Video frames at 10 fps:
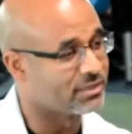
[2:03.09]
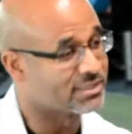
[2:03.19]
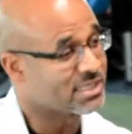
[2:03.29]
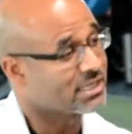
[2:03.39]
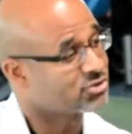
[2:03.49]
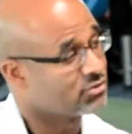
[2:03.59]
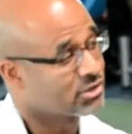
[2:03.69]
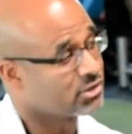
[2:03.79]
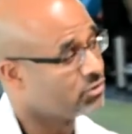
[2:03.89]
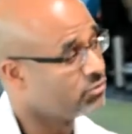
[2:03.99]
This also
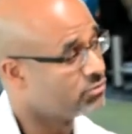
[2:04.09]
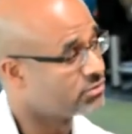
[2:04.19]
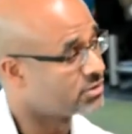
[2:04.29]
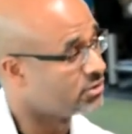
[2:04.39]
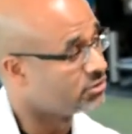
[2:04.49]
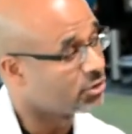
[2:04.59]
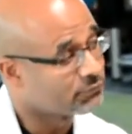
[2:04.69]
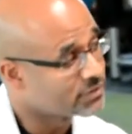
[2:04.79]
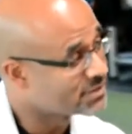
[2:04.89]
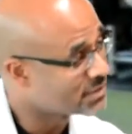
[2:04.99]
includes the
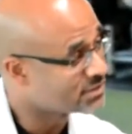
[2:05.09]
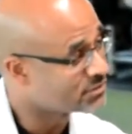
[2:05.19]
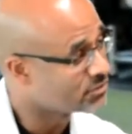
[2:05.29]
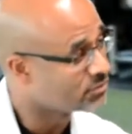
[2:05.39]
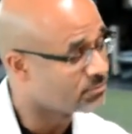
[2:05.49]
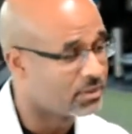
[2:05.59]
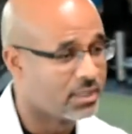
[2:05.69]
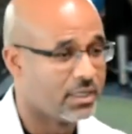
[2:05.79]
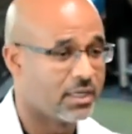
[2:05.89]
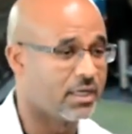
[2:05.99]
nervous system.
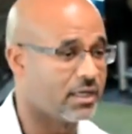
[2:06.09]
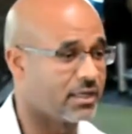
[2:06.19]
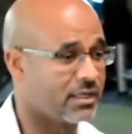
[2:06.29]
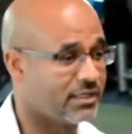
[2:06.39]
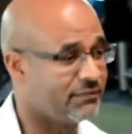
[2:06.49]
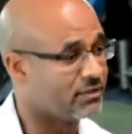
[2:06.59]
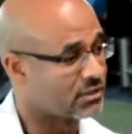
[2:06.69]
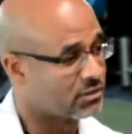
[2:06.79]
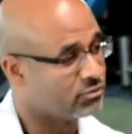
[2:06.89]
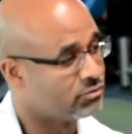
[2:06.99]
It even
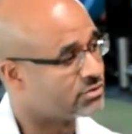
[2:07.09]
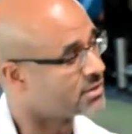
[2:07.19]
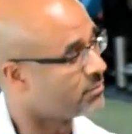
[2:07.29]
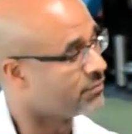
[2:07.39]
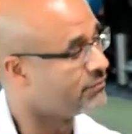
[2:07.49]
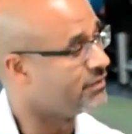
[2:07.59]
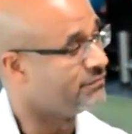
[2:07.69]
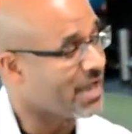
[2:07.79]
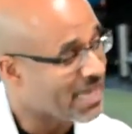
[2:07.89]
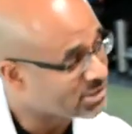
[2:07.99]
includes some of the
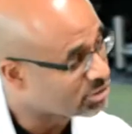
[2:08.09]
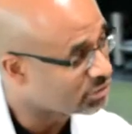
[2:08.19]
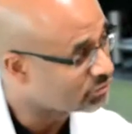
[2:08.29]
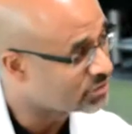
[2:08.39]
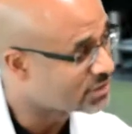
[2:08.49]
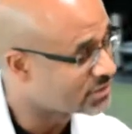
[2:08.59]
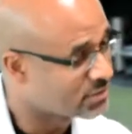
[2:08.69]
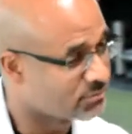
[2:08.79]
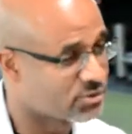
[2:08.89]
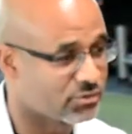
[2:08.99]
vascular
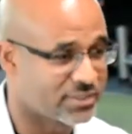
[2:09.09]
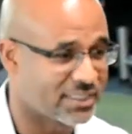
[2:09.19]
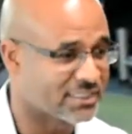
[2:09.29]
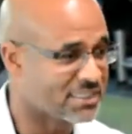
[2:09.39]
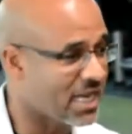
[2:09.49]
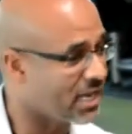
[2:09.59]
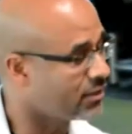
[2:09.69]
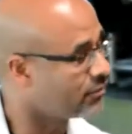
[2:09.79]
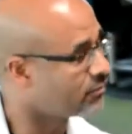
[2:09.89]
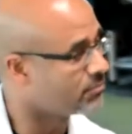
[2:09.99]
system. So it's the
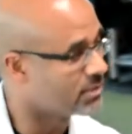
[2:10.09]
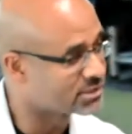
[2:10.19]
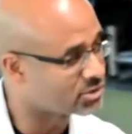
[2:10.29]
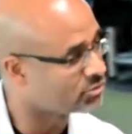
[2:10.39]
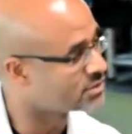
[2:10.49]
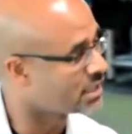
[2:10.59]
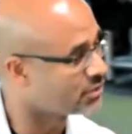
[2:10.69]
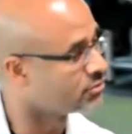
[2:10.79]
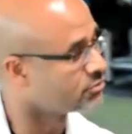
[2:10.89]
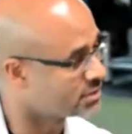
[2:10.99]
entire
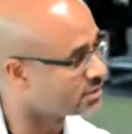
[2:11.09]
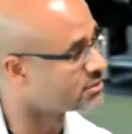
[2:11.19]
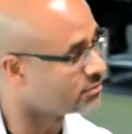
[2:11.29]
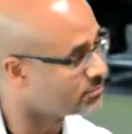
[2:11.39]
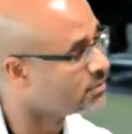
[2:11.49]
musculoskeletal system.